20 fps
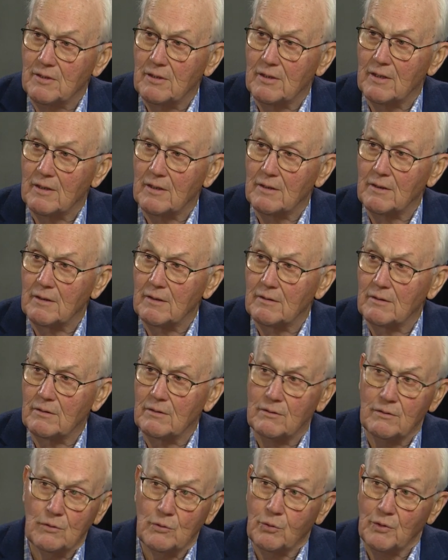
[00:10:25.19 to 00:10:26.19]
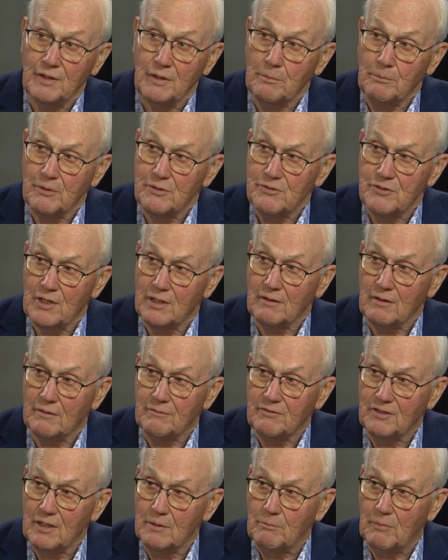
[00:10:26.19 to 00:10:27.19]
20%
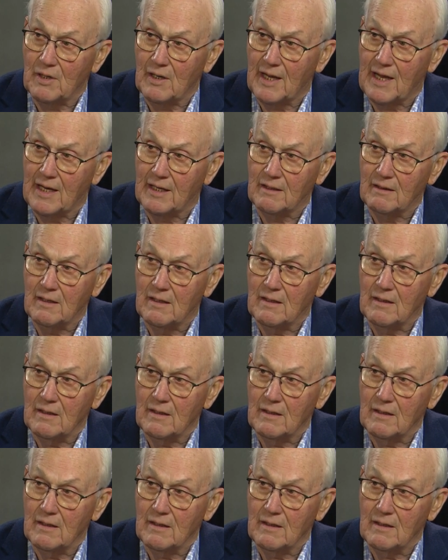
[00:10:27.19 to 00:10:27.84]
of timberland.